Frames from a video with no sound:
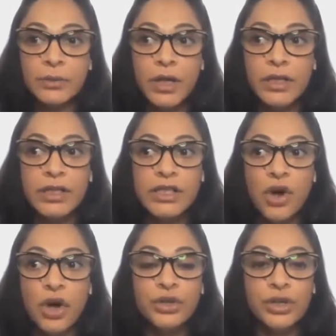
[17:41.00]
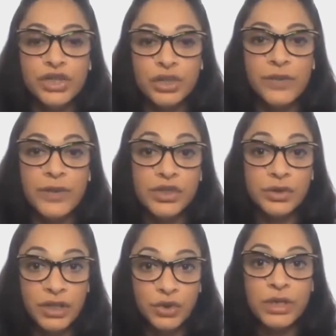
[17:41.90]
in these long duration events,
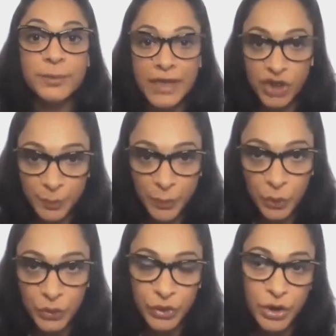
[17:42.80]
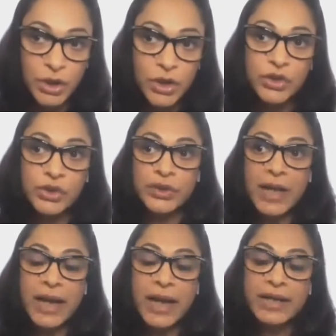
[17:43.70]
you need to replenish both. So in
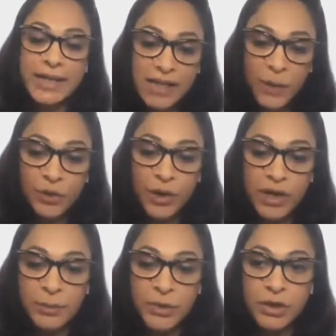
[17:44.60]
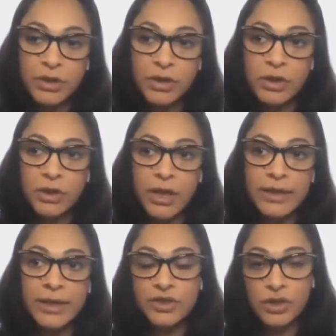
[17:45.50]
that case, I would recommend
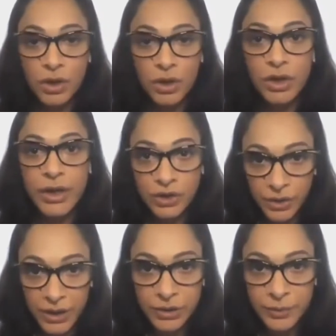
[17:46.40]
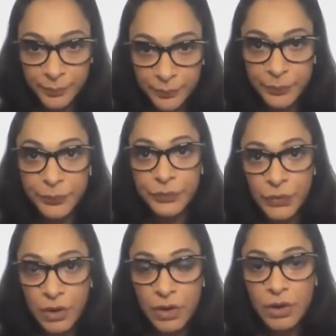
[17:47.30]
an electrol or a Gatorade
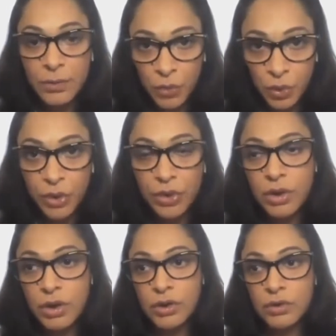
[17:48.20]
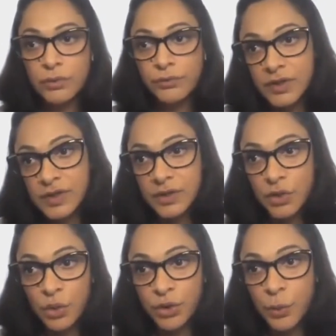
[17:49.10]
more versus a
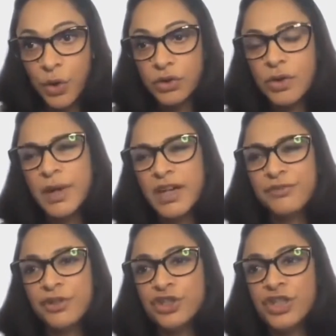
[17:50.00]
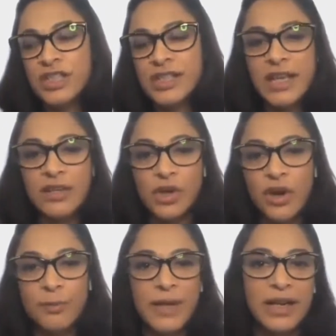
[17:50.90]
coconut water. But if you're just sort
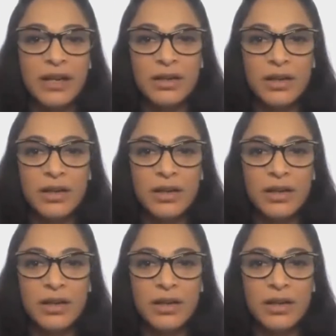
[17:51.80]
of playing,